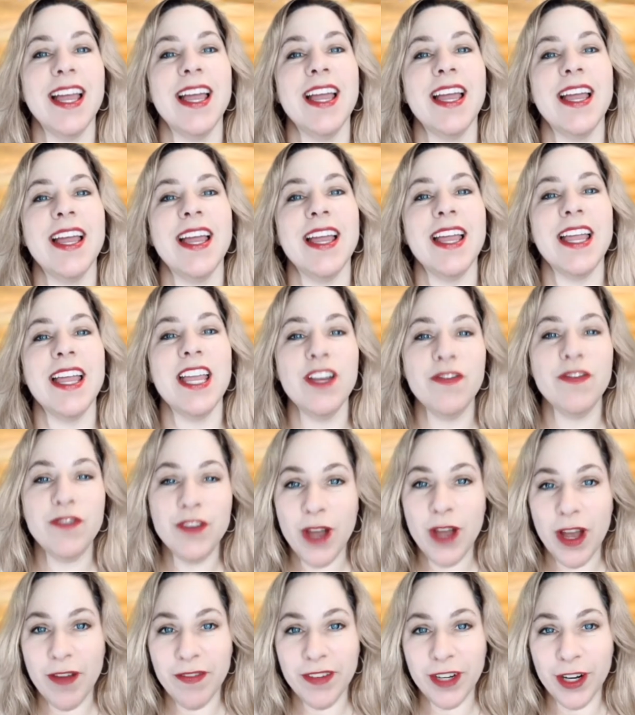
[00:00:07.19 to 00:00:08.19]
If you haven't
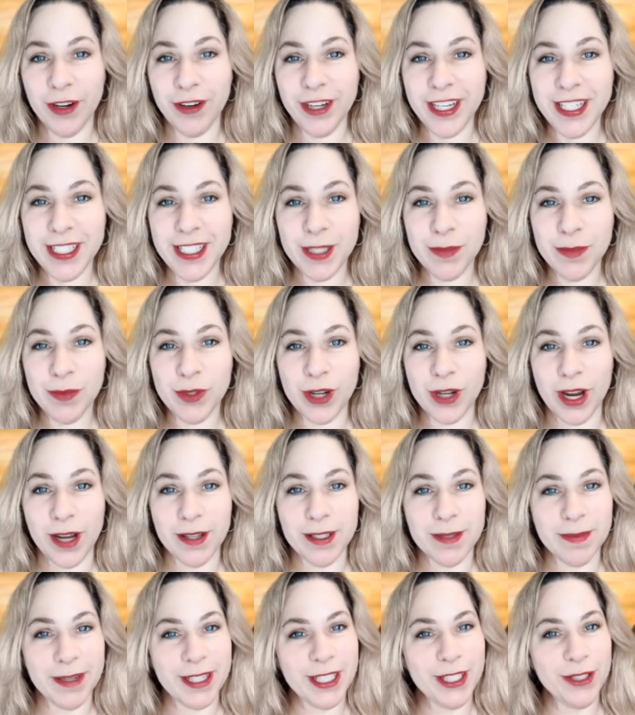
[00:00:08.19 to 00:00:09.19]
already subscribed to my
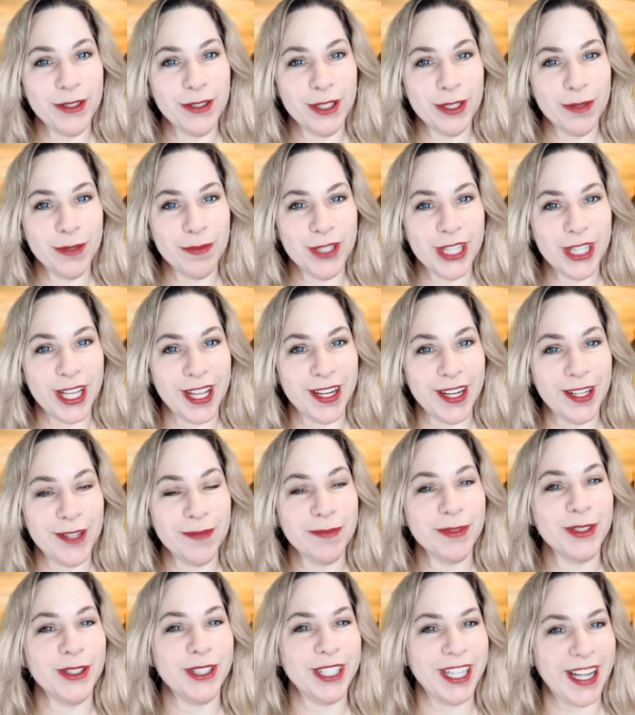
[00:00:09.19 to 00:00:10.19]
YouTube channel, I'm gonna
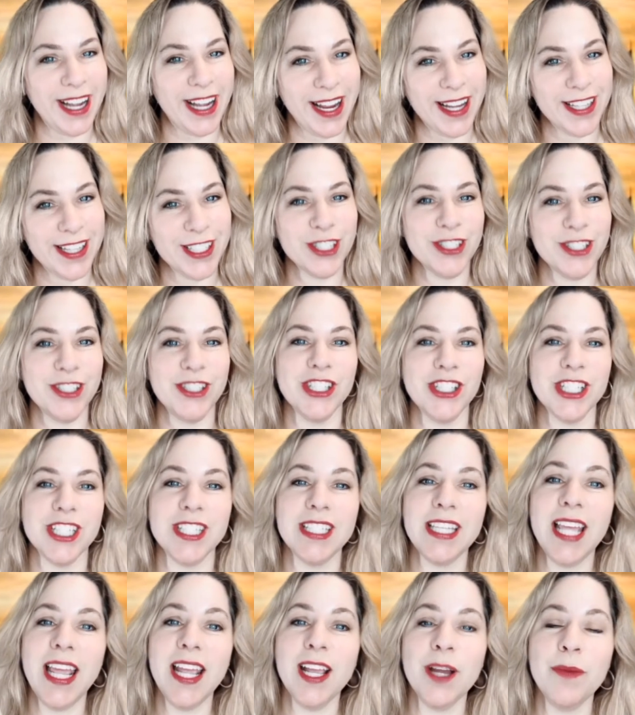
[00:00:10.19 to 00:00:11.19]
ask you to just take a
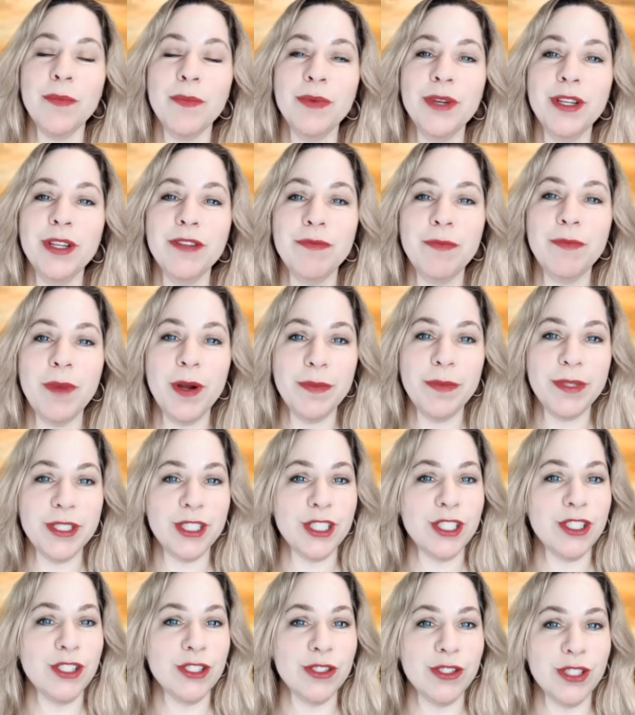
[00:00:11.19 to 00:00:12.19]
brief moment to do
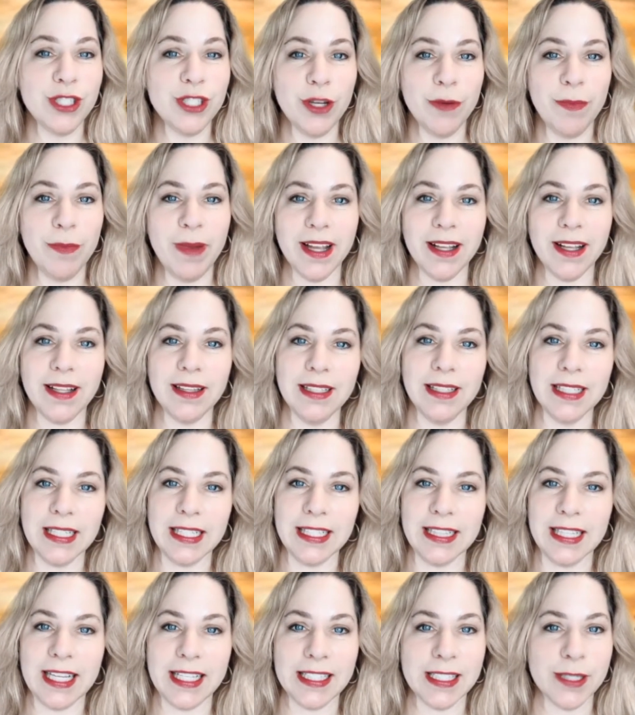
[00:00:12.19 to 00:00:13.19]
so by clicking that
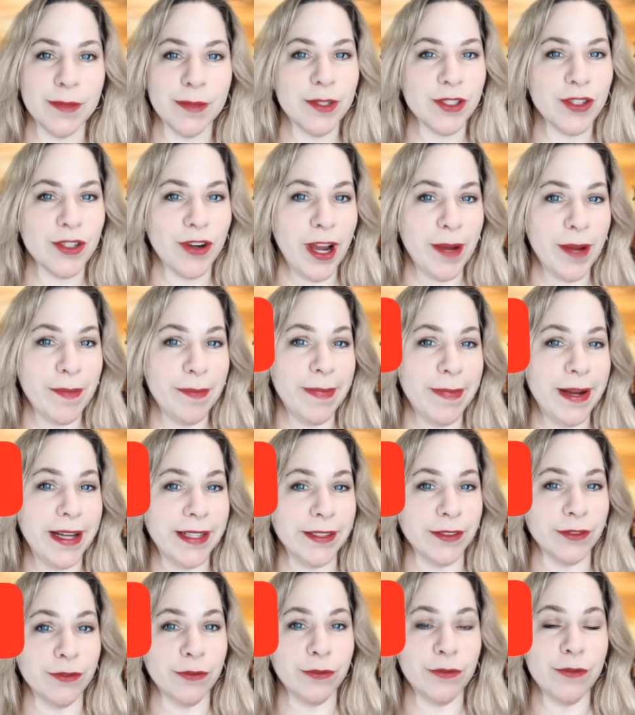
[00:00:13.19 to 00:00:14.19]
subscribe button
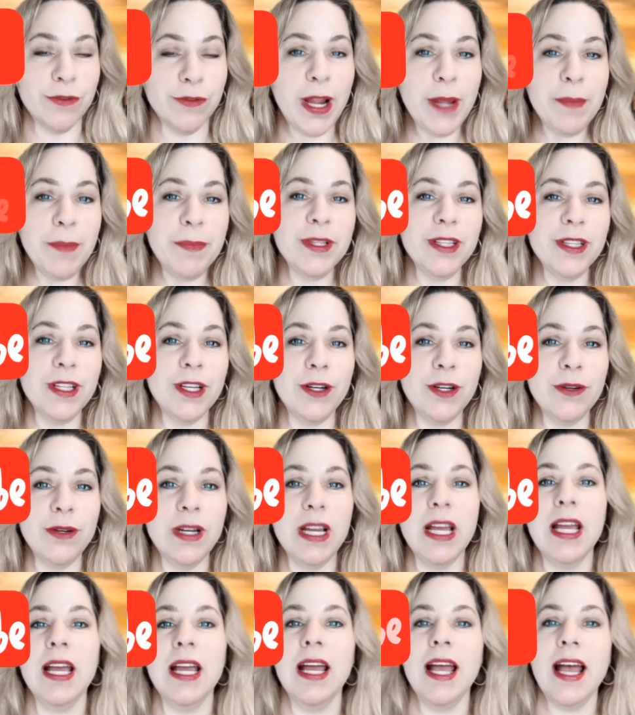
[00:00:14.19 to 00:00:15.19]
right below,
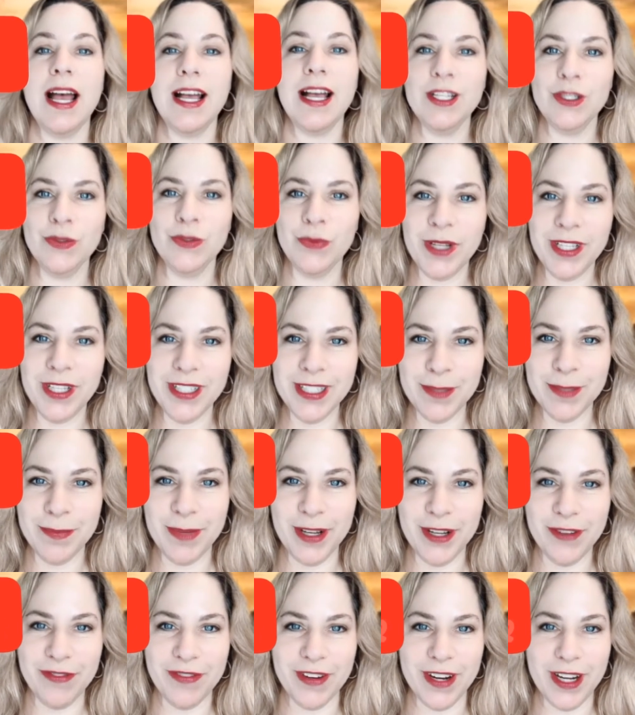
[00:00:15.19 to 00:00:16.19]
as well as the bell for
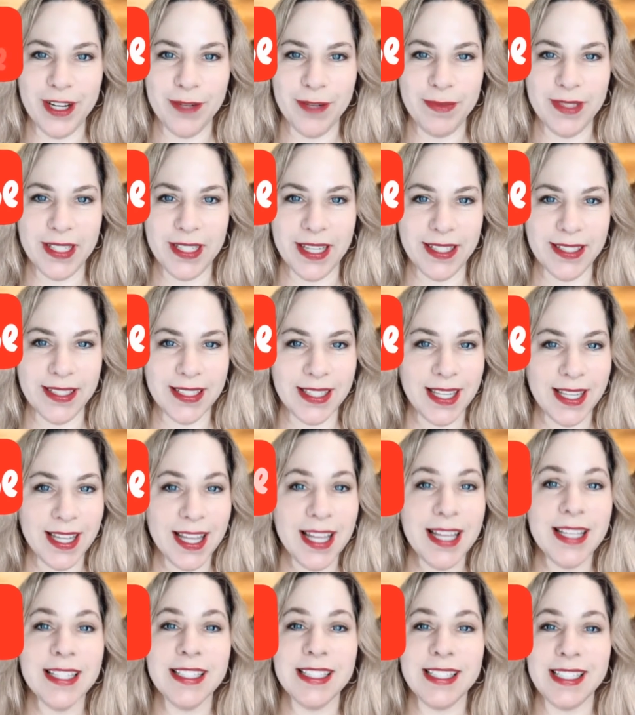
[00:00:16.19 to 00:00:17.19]
updates.
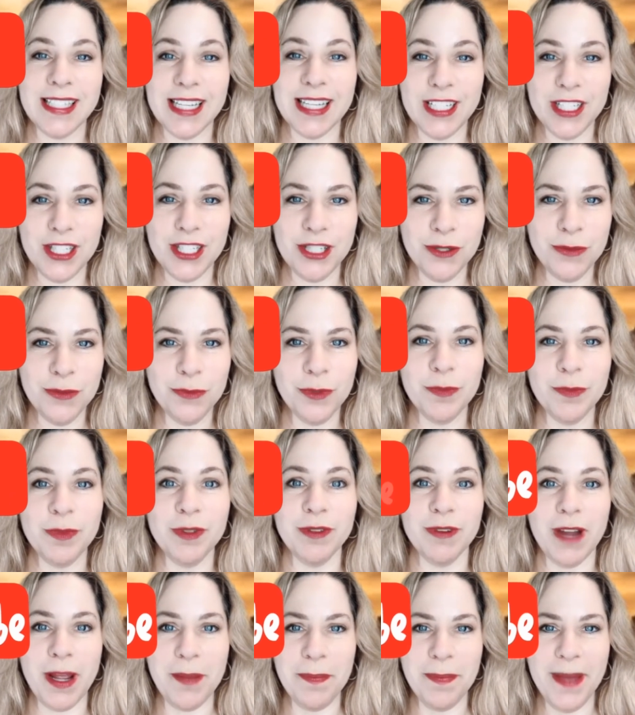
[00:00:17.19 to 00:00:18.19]
Stay tuned, we'll be right
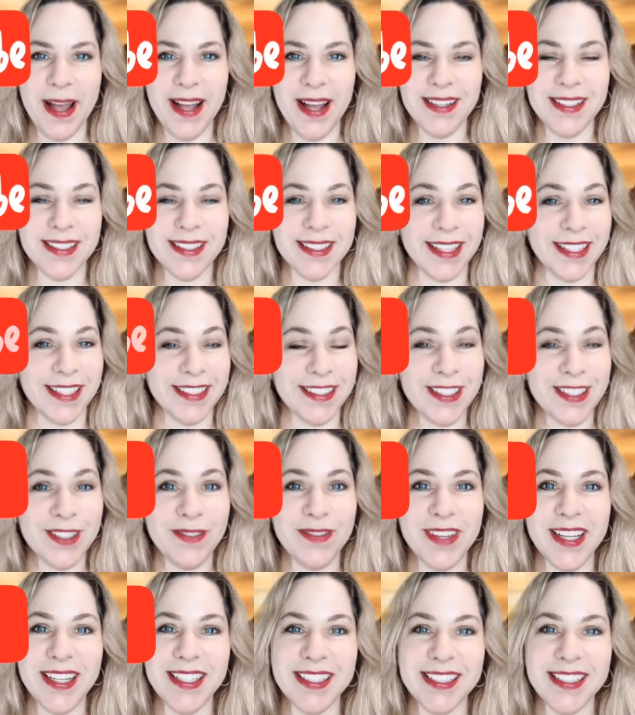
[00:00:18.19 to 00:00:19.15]
back to get into Venice.